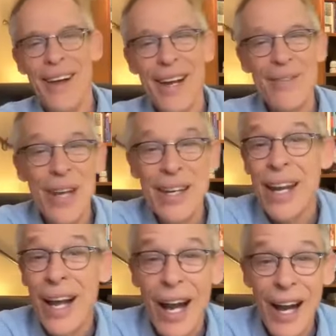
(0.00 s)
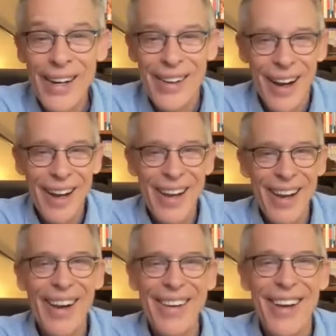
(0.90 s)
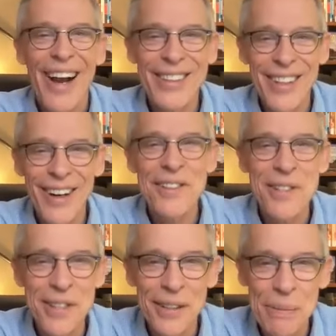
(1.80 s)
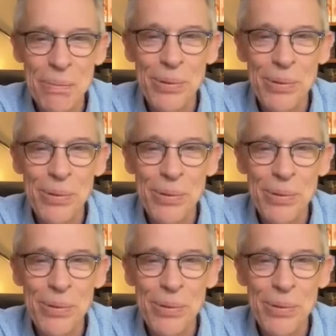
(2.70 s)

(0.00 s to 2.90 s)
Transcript: Amen. I I I, I constantly